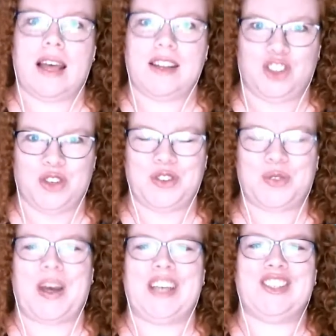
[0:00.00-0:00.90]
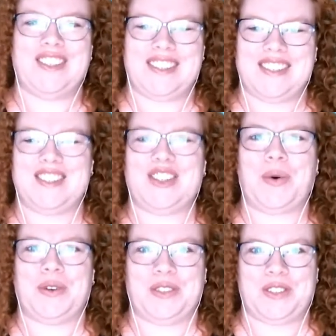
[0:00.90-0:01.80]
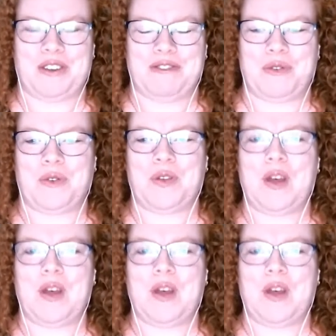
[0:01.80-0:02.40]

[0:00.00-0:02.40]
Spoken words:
June's wages, so on and so forth.